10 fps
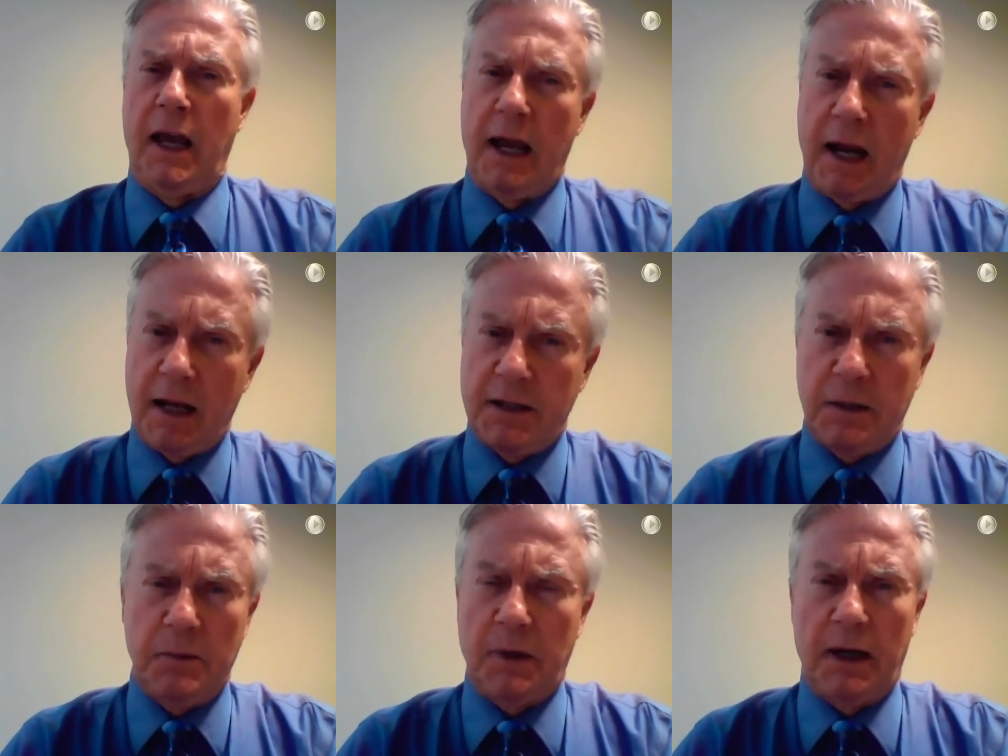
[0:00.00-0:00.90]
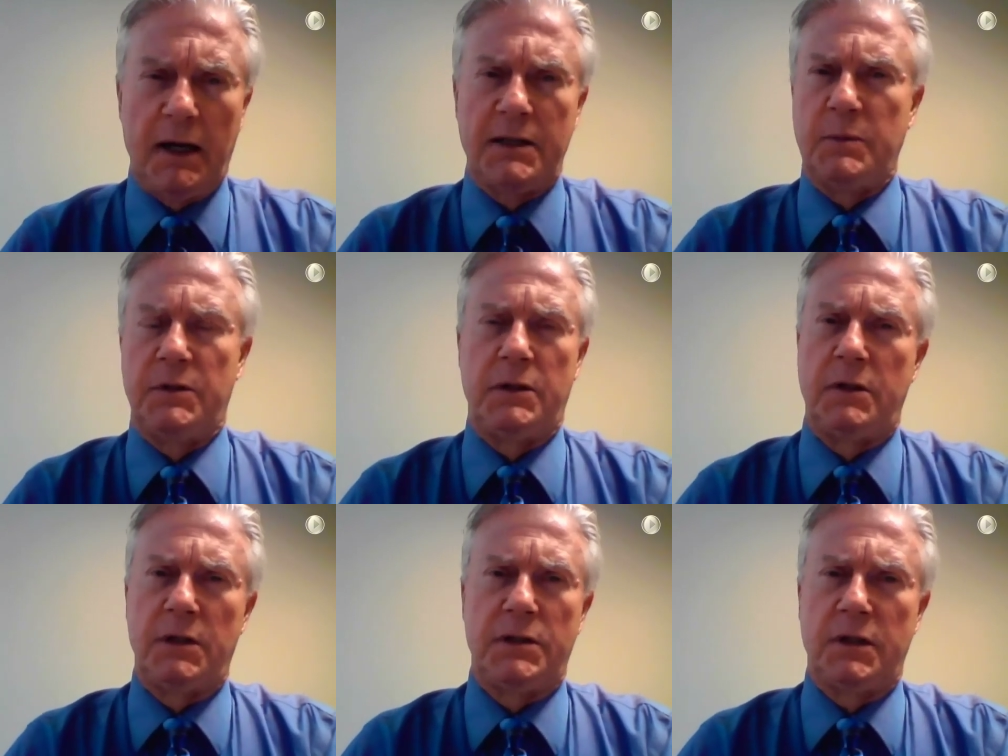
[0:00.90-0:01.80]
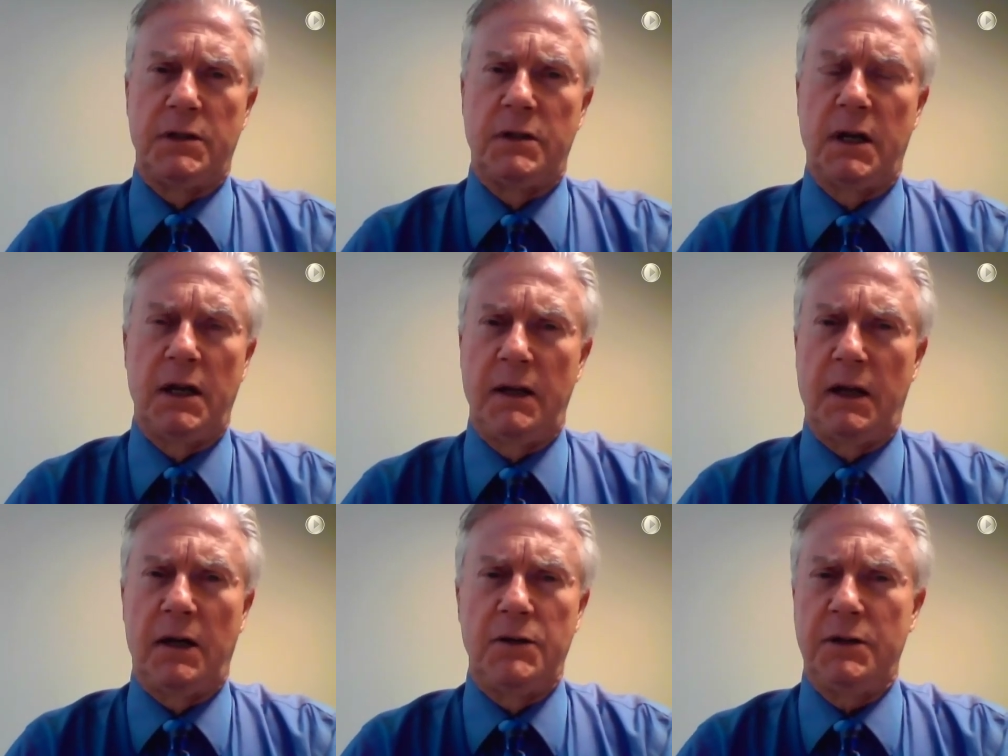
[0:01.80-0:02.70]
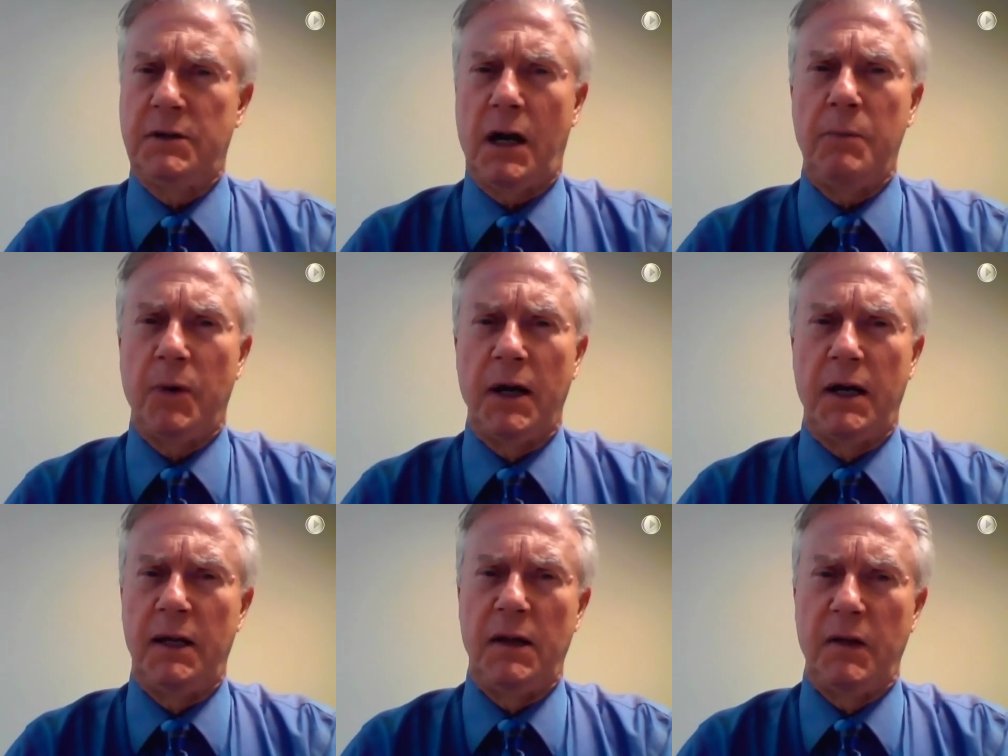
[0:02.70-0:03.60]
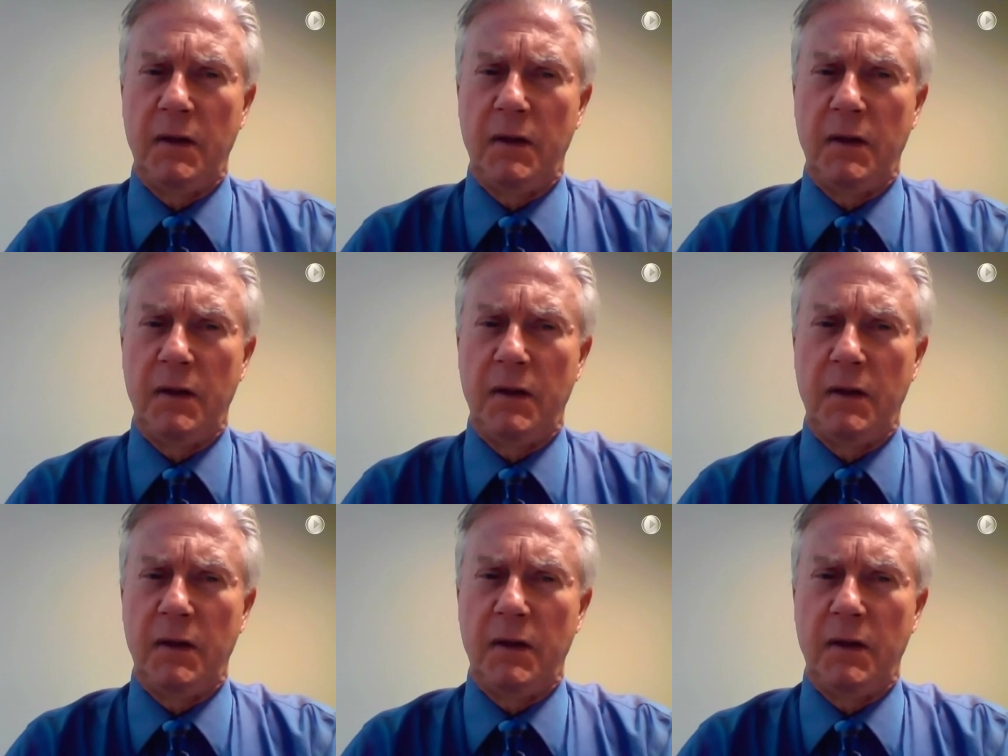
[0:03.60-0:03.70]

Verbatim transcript: And I got some I got some statistics today that are just heartbreaking.